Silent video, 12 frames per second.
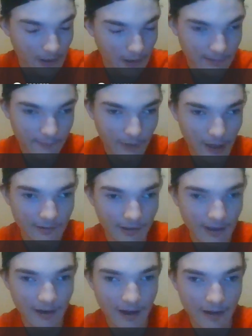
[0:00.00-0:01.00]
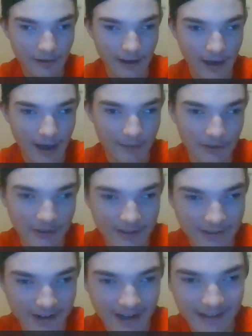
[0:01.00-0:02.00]
Unless if it got taken down to
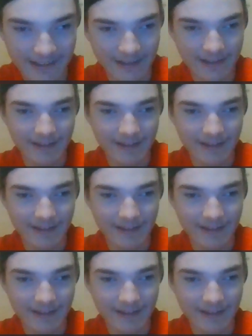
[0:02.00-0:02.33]
copyright strike.